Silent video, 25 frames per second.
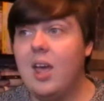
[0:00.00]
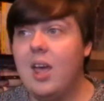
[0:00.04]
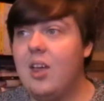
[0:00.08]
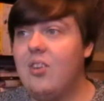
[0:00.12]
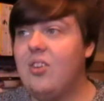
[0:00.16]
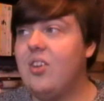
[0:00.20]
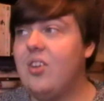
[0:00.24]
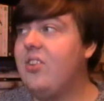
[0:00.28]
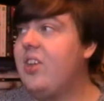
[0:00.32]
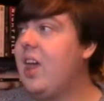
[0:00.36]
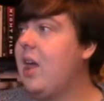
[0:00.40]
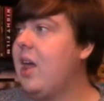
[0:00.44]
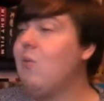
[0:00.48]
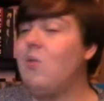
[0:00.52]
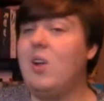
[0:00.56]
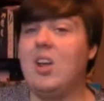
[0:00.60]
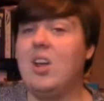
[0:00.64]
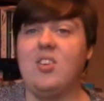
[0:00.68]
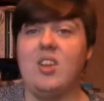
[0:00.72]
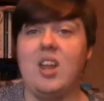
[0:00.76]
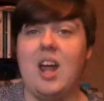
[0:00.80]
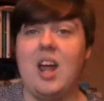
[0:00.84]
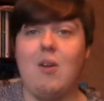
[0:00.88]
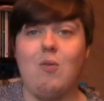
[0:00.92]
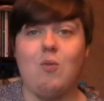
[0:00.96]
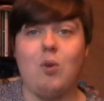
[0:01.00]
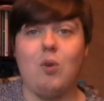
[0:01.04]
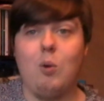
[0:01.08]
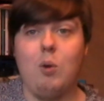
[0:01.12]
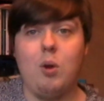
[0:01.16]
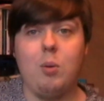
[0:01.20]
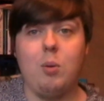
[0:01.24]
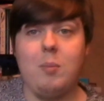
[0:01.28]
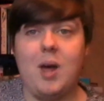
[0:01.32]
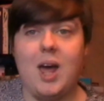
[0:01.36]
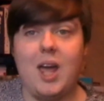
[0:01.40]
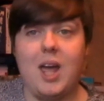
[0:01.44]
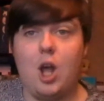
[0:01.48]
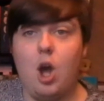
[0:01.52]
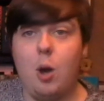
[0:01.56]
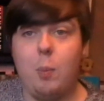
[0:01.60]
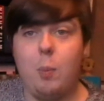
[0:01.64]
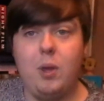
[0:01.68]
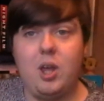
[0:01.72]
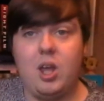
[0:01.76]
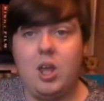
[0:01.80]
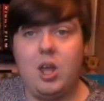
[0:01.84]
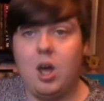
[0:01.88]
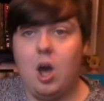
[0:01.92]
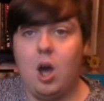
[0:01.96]
It's the same reason I've ruined my
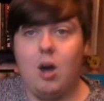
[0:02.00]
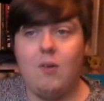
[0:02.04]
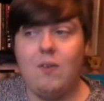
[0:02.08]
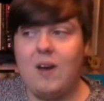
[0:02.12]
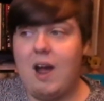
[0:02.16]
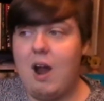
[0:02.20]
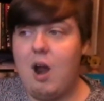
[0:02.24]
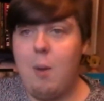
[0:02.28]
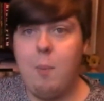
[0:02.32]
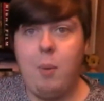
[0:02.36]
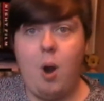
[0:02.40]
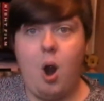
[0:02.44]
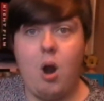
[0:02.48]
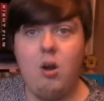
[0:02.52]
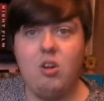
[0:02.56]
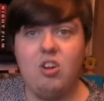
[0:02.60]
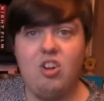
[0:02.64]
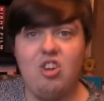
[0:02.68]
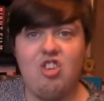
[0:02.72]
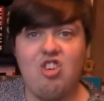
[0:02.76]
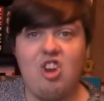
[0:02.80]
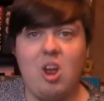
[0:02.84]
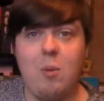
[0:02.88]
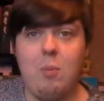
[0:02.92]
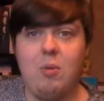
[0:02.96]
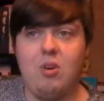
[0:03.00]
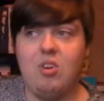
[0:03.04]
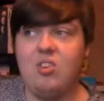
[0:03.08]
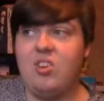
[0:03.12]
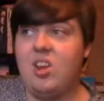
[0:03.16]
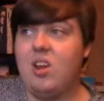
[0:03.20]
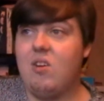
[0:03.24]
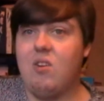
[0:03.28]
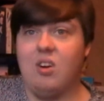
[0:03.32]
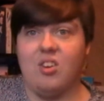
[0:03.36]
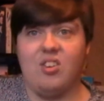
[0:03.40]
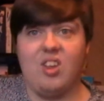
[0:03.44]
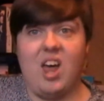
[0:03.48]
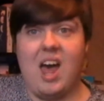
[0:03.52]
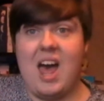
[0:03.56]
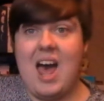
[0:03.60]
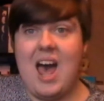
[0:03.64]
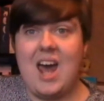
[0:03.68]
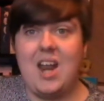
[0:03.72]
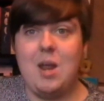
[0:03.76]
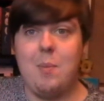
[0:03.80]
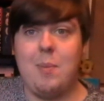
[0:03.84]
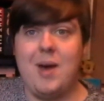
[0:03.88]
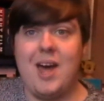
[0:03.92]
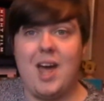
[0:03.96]
copy of Harry Potter and the Chamber of Secrets. I
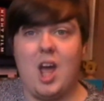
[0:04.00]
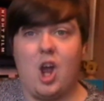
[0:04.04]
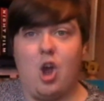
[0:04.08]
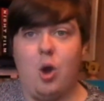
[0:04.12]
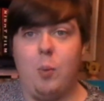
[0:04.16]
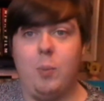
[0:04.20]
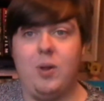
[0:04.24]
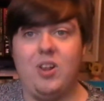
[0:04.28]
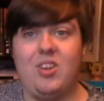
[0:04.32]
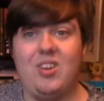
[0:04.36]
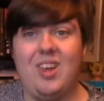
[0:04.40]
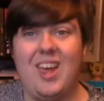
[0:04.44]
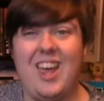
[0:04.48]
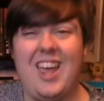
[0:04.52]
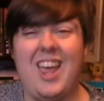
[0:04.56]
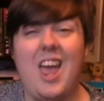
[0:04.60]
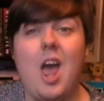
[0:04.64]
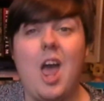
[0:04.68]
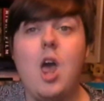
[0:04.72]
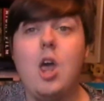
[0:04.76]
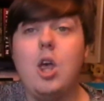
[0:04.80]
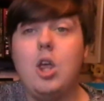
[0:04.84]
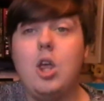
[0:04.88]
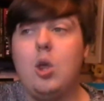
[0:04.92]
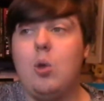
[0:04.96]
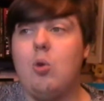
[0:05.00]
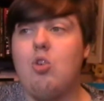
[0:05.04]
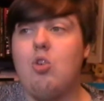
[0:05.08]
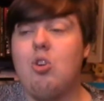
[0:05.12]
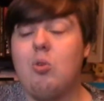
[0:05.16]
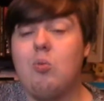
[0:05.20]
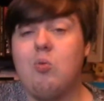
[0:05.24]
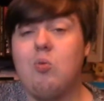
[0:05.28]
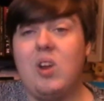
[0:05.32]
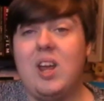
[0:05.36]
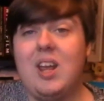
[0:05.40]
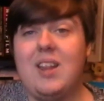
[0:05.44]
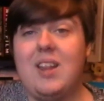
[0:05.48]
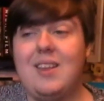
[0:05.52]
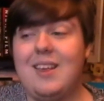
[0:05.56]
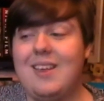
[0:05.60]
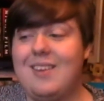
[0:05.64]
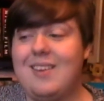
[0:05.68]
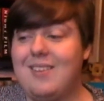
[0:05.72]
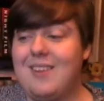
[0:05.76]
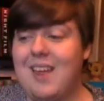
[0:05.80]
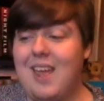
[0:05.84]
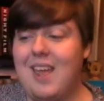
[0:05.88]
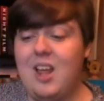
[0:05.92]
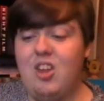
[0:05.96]
had it by a cup of tea. You should read
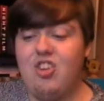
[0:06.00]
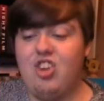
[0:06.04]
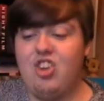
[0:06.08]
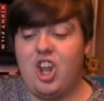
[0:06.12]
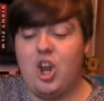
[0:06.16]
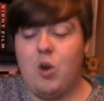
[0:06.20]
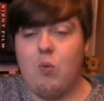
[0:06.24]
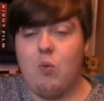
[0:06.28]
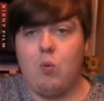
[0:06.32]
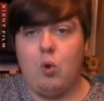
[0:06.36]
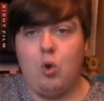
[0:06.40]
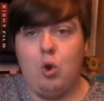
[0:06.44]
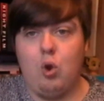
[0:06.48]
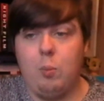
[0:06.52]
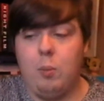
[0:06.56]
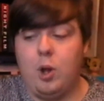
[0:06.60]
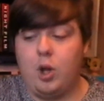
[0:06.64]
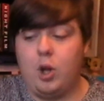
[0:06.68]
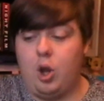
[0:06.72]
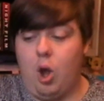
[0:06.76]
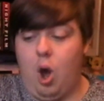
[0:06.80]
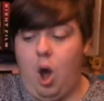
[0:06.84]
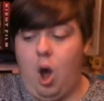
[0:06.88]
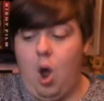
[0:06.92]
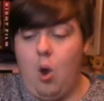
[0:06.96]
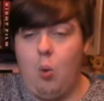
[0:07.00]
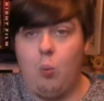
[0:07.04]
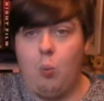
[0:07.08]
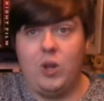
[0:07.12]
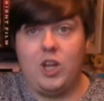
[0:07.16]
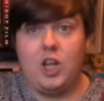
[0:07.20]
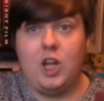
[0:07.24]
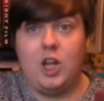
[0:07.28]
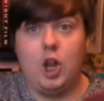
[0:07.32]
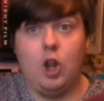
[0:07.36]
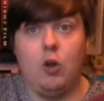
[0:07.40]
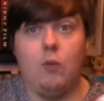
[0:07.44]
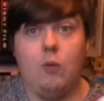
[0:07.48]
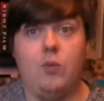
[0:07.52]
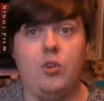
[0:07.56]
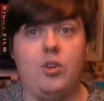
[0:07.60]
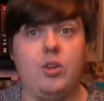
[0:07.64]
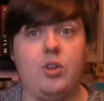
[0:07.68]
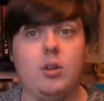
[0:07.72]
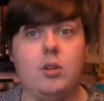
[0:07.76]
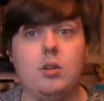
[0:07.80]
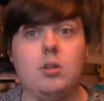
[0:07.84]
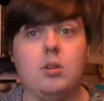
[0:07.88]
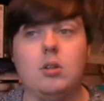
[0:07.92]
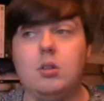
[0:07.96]
these things in a room on your own with
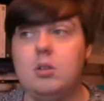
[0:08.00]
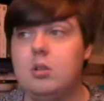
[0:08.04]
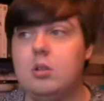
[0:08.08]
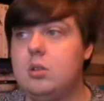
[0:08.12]
gloves.